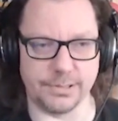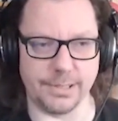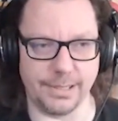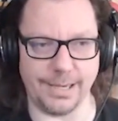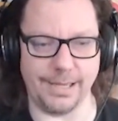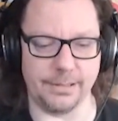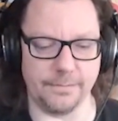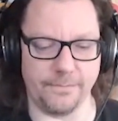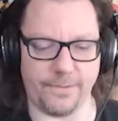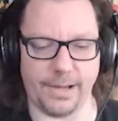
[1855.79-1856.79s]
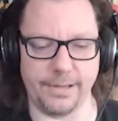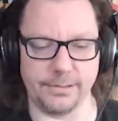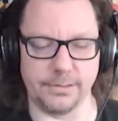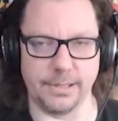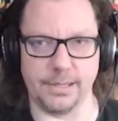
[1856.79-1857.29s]
they can
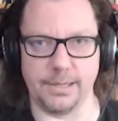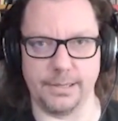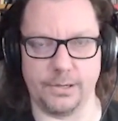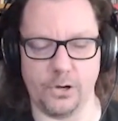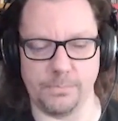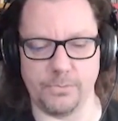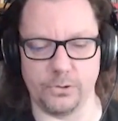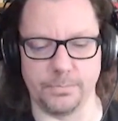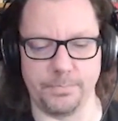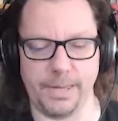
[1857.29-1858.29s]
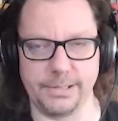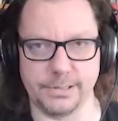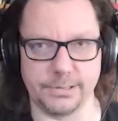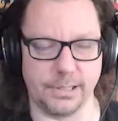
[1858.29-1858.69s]
find the common places,